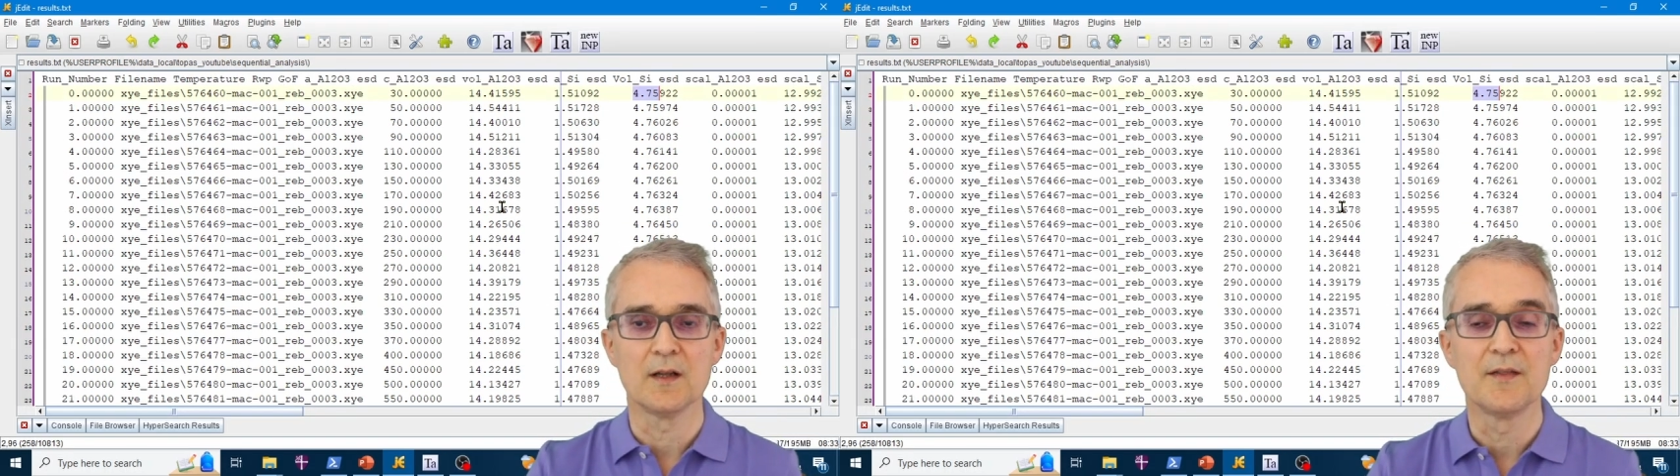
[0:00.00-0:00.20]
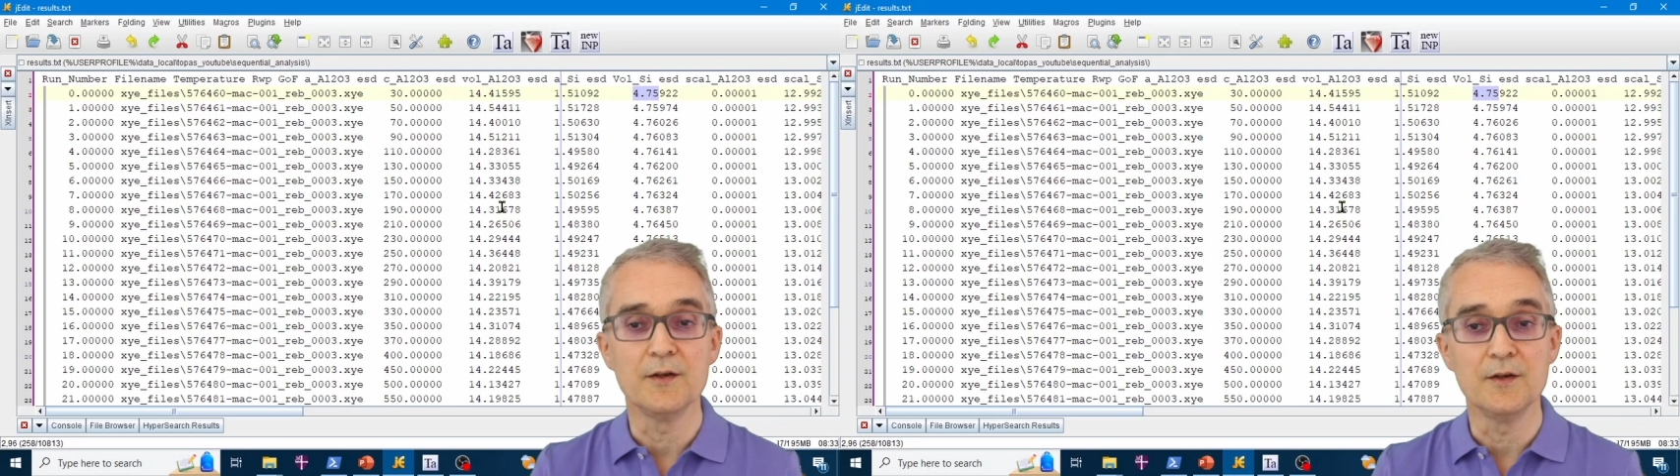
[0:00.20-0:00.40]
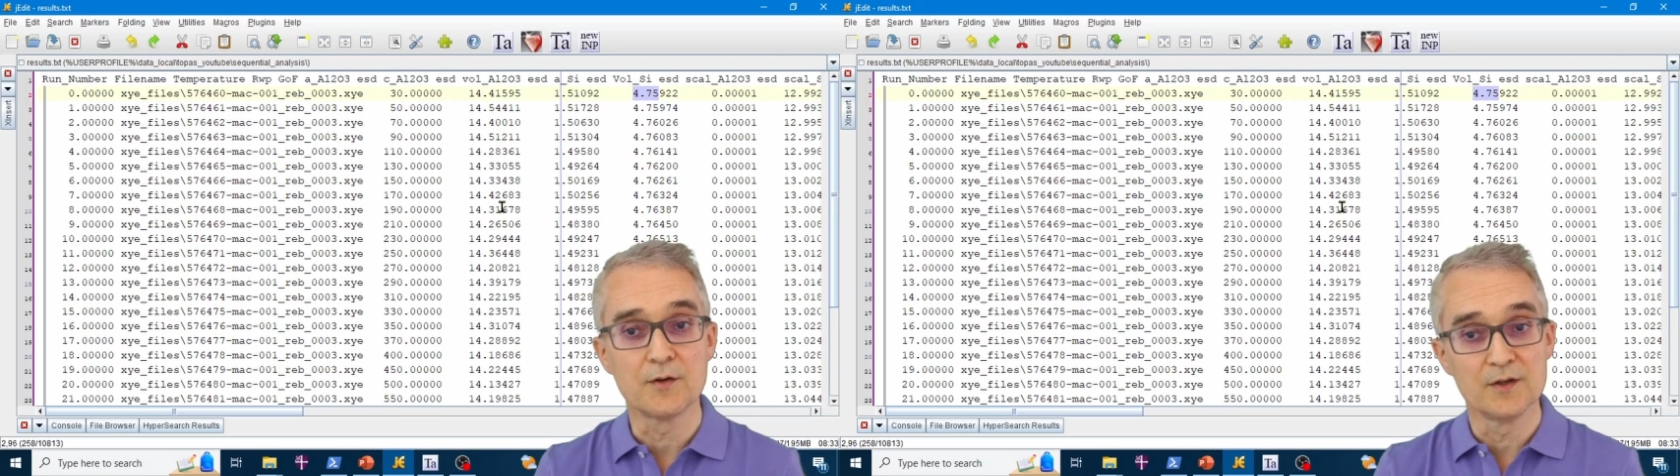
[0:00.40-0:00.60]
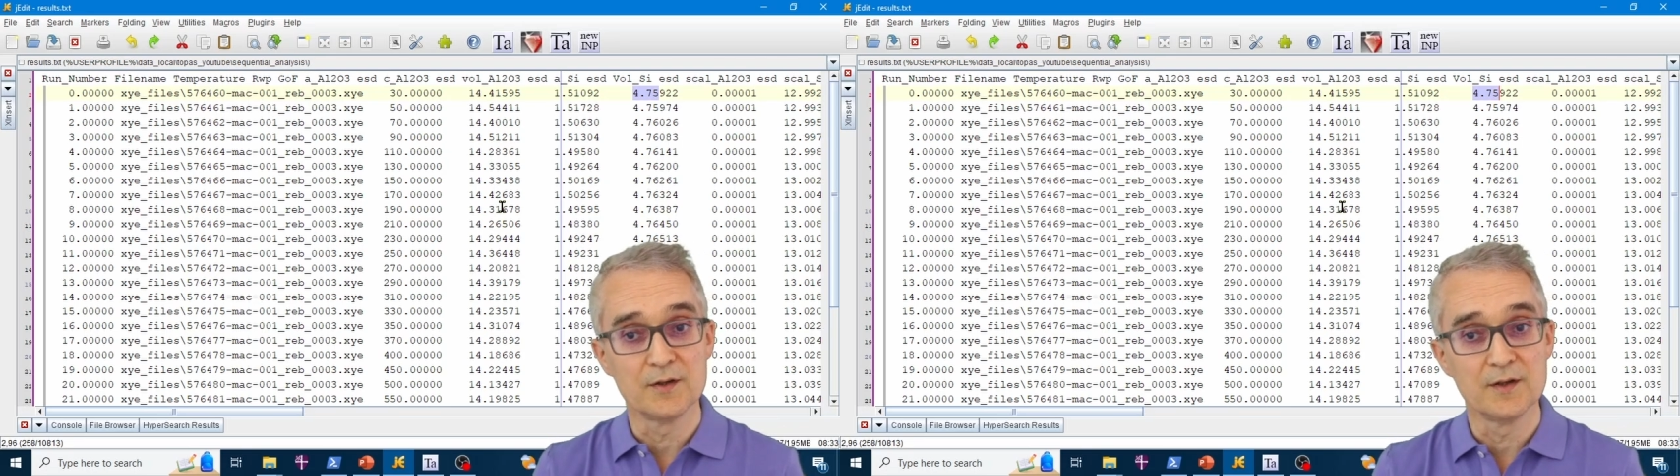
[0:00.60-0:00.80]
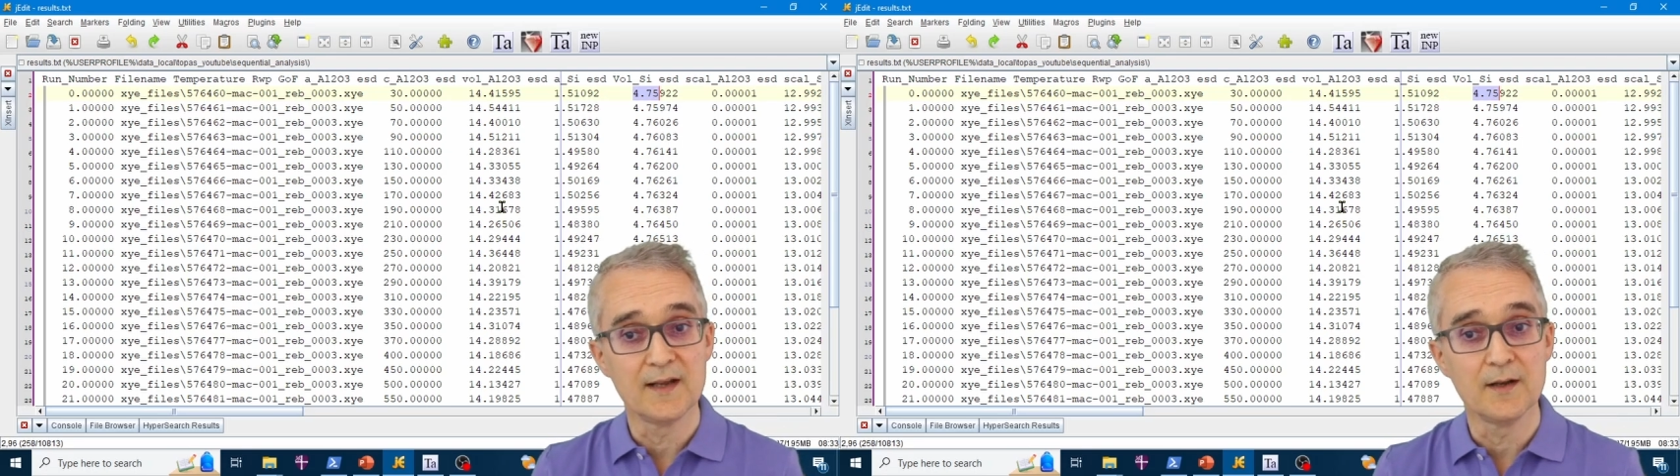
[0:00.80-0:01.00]
that you can
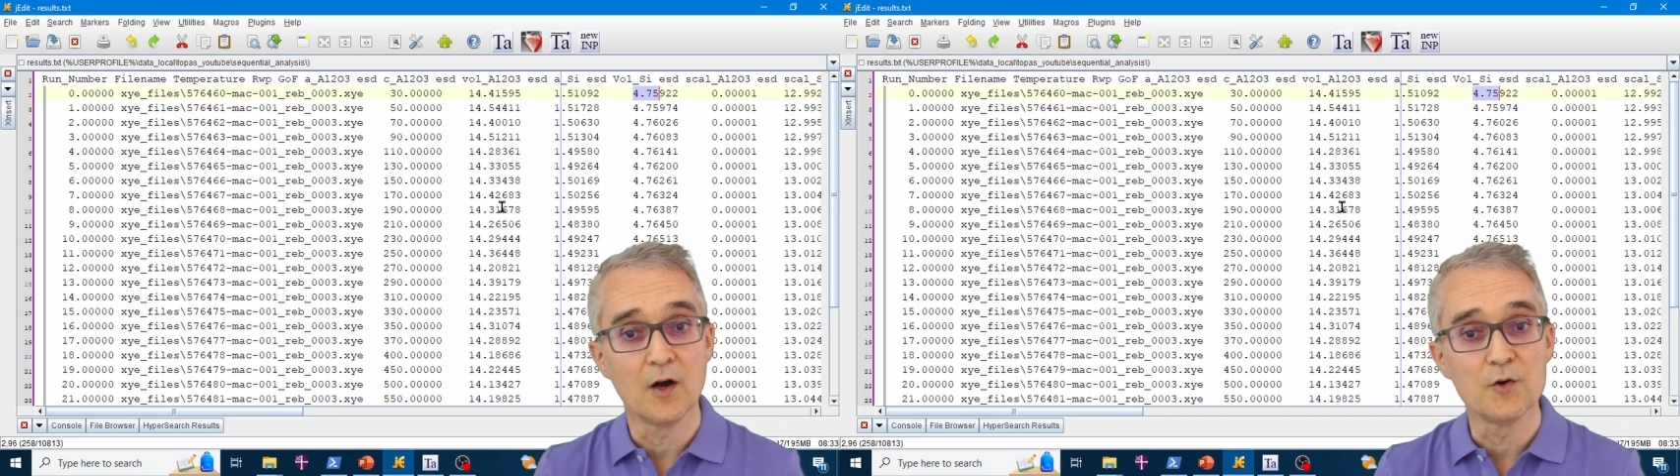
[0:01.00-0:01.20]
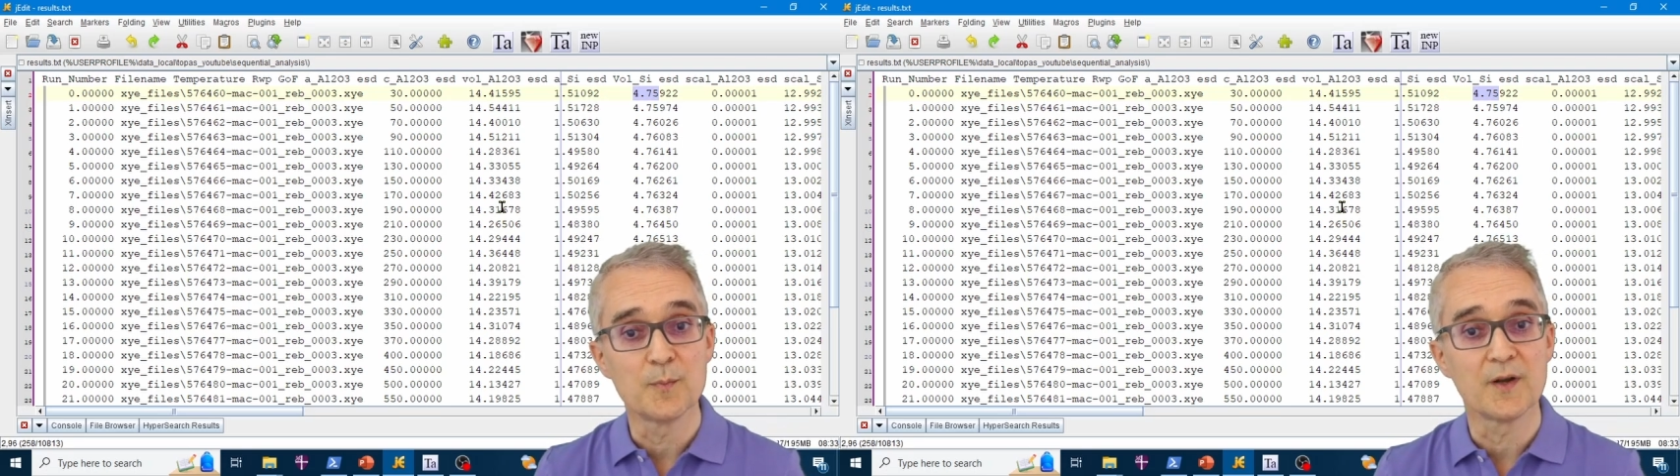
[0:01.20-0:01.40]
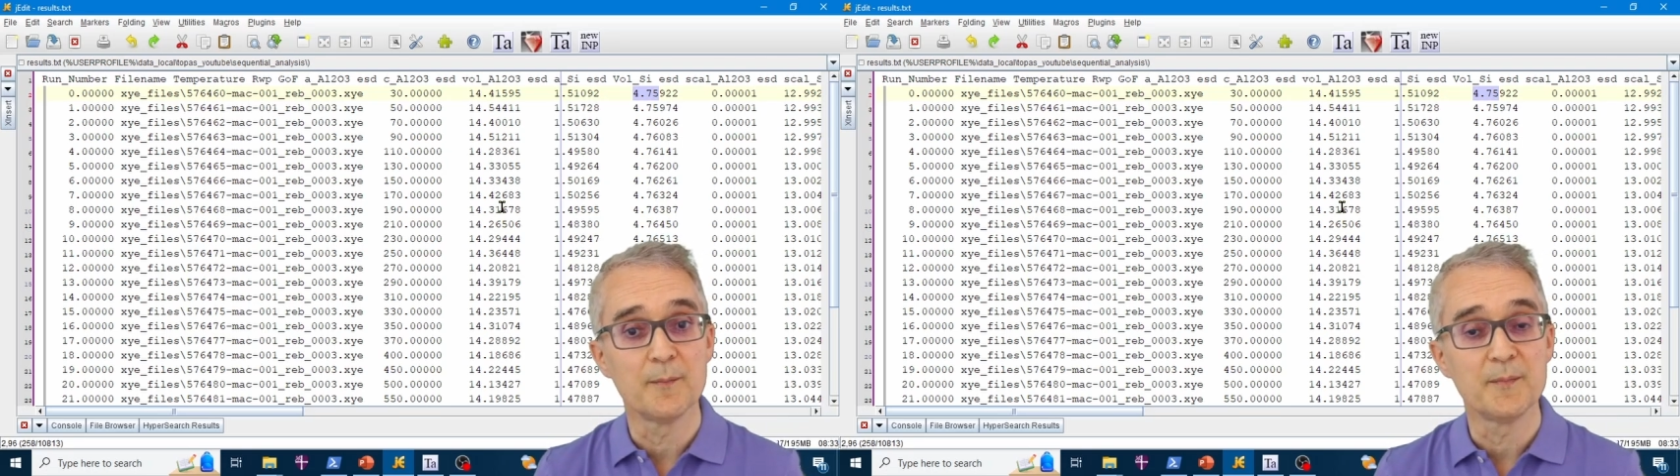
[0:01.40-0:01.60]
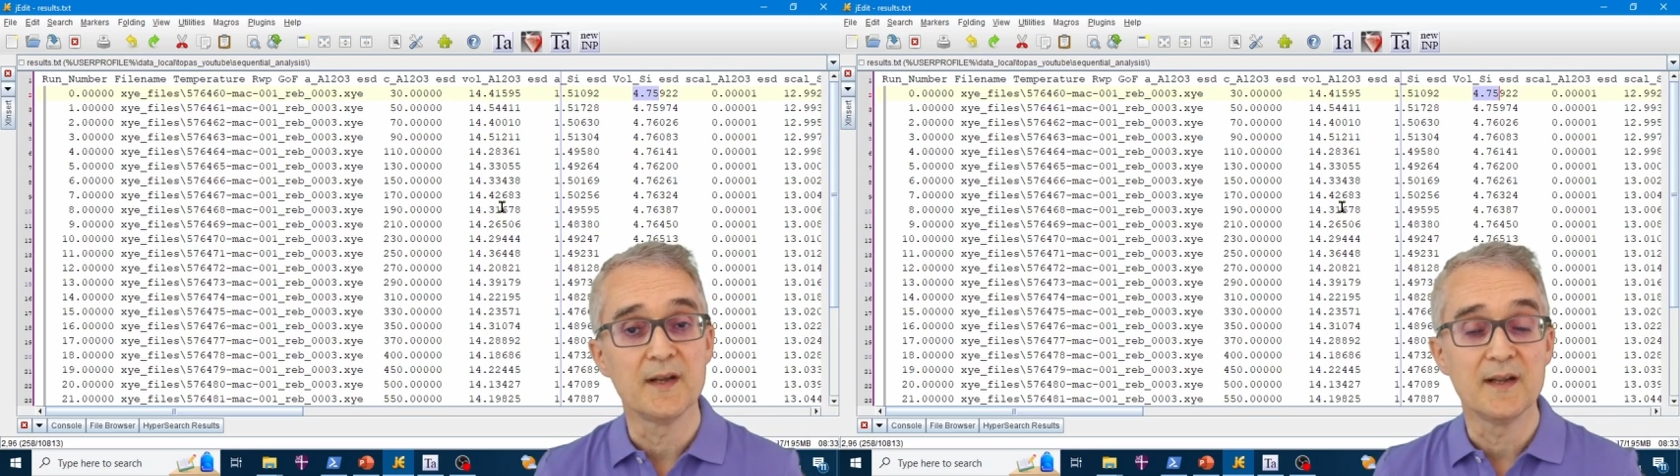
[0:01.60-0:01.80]
then open up in